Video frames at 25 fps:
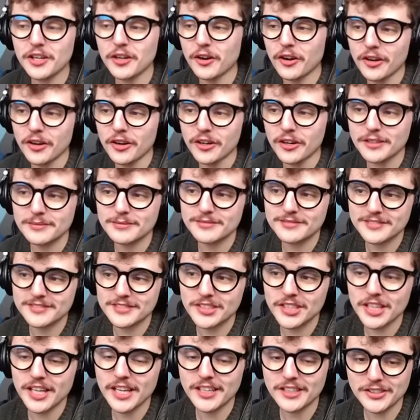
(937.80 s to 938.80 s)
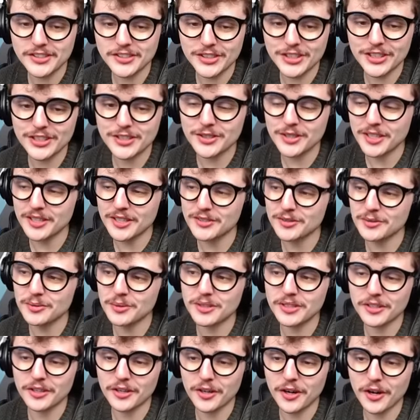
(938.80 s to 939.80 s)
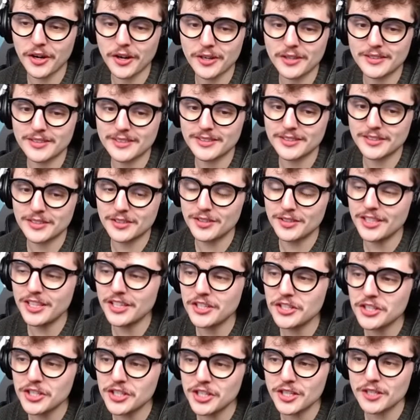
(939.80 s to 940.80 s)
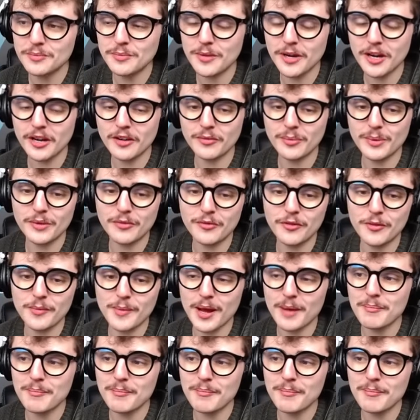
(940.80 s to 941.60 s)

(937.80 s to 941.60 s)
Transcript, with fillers: heart. She has, she has a really good heart. Did she just marry me for my